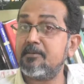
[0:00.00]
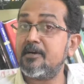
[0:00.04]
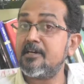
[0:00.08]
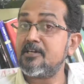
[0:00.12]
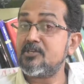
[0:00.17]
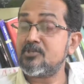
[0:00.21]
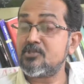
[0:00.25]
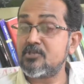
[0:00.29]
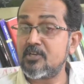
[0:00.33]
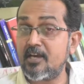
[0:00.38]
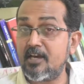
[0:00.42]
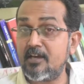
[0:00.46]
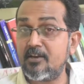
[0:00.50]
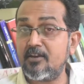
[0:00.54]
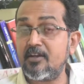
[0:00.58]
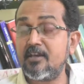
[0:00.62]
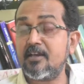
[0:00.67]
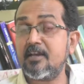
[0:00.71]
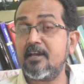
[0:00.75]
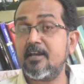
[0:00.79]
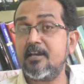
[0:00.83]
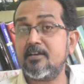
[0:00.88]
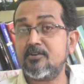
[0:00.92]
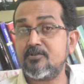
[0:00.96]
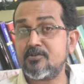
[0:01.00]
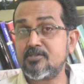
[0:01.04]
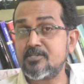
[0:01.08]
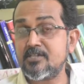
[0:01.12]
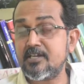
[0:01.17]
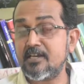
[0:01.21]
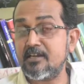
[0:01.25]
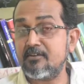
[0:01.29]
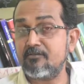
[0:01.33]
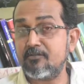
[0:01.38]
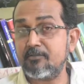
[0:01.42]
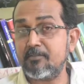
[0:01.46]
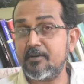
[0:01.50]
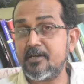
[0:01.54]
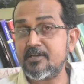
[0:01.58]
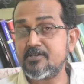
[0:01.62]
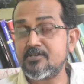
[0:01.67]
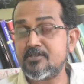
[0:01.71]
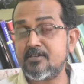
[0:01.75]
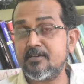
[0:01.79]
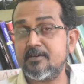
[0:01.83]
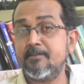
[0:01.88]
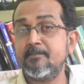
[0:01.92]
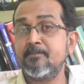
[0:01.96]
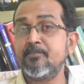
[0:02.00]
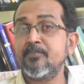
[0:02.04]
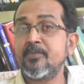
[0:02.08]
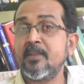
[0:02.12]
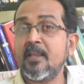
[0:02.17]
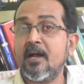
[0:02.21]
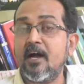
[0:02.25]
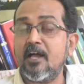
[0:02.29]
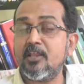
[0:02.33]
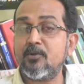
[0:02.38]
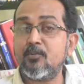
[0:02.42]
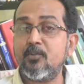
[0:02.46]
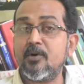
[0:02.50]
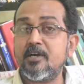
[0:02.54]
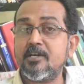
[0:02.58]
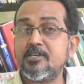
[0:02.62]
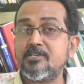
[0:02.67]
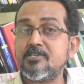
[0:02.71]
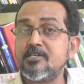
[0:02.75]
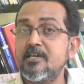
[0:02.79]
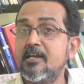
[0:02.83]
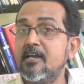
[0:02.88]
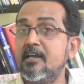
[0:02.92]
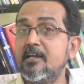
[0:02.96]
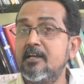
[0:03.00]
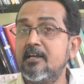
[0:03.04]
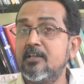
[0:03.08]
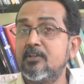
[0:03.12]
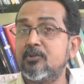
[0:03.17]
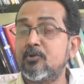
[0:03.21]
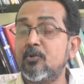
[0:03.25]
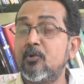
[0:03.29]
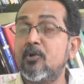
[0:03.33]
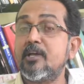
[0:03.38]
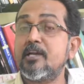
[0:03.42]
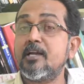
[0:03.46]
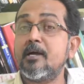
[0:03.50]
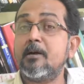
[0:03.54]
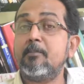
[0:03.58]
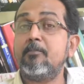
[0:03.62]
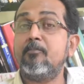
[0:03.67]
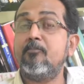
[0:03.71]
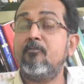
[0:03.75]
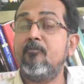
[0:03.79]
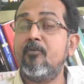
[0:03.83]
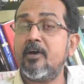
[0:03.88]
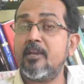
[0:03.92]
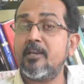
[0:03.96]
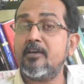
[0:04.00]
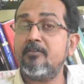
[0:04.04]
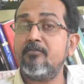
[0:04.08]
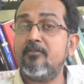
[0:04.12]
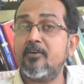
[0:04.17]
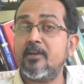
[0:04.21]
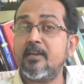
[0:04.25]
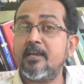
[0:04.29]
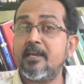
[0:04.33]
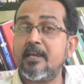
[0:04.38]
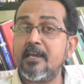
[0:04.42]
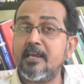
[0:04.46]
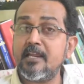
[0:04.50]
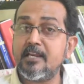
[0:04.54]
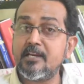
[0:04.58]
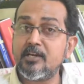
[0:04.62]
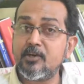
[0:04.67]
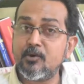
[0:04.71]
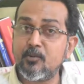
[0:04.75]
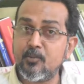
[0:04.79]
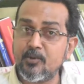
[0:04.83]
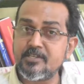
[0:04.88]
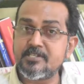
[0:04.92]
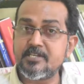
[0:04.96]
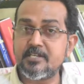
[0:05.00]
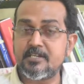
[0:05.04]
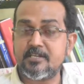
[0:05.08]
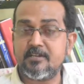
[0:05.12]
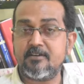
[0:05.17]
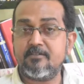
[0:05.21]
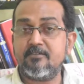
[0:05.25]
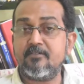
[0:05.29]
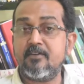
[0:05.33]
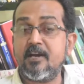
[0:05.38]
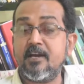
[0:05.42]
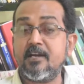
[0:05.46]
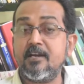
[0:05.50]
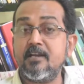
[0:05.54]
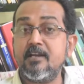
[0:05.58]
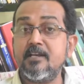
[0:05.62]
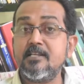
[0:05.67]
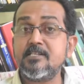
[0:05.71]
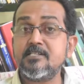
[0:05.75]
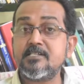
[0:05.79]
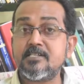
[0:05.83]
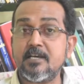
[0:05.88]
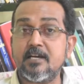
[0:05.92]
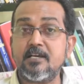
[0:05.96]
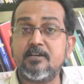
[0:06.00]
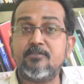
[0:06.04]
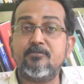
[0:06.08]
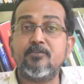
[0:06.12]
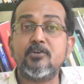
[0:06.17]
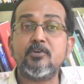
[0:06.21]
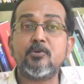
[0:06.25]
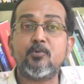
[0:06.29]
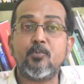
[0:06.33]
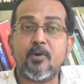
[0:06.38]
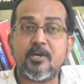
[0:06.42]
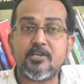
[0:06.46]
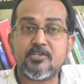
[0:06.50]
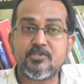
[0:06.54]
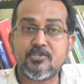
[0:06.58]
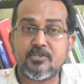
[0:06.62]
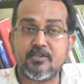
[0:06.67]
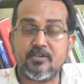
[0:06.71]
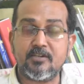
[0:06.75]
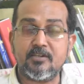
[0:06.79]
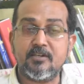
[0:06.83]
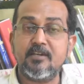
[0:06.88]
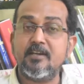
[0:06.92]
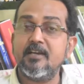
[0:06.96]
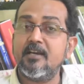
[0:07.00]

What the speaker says: sharing interesting information, otherwise throwing up very, very inquisitive and insightful question.